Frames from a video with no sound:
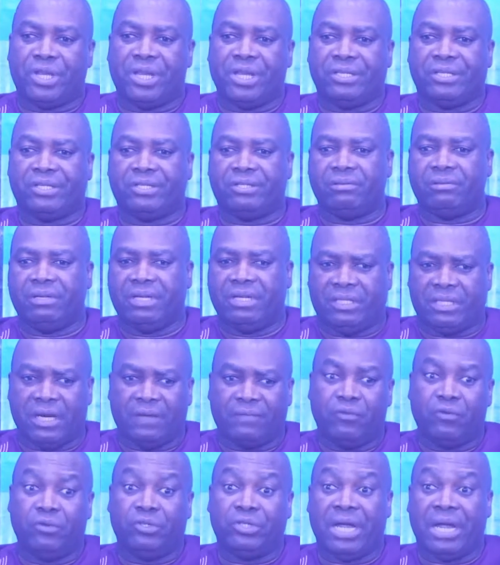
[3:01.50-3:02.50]
thing is
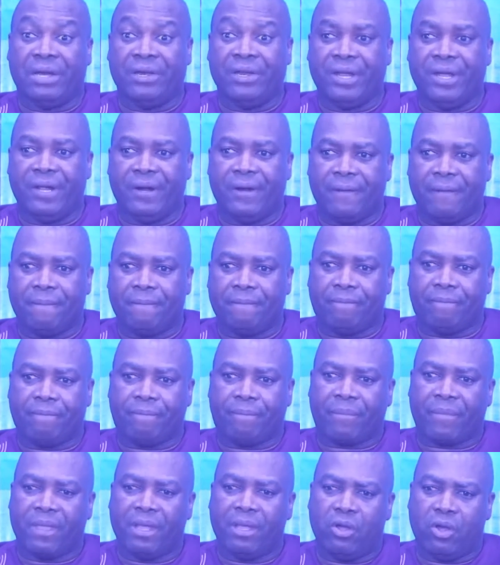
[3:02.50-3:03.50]
interview Daniel
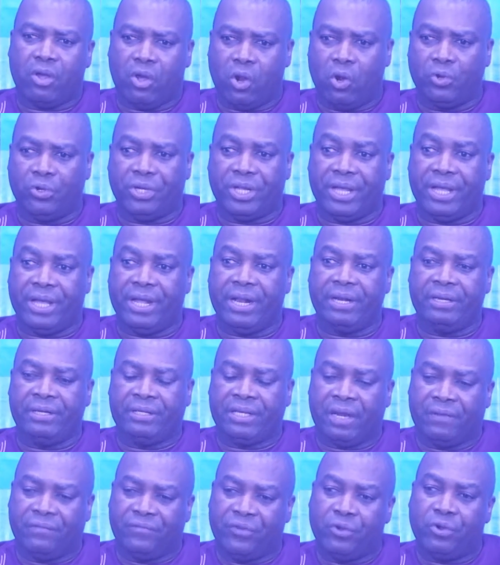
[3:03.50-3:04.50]
called uh, the girl,
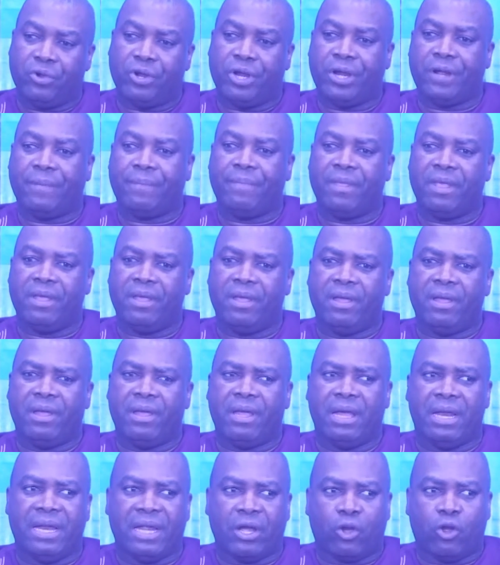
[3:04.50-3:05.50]
come view her,
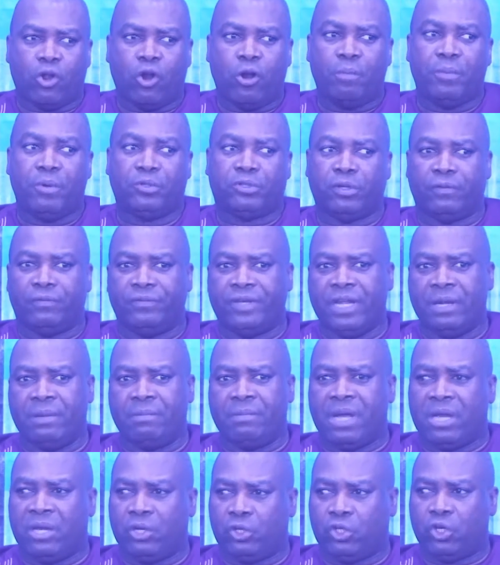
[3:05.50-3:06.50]
and I call both of them
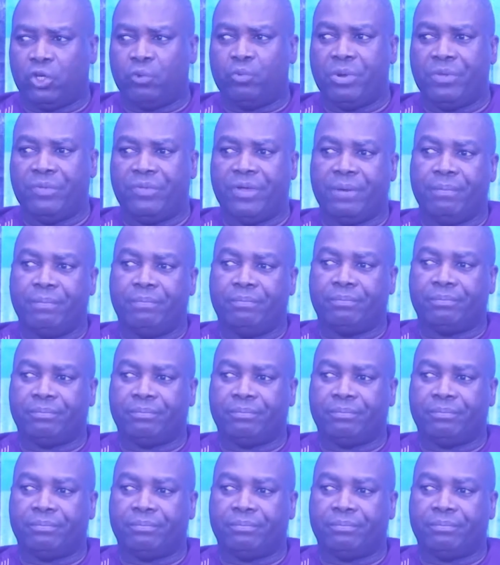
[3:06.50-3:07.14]
and talk with them.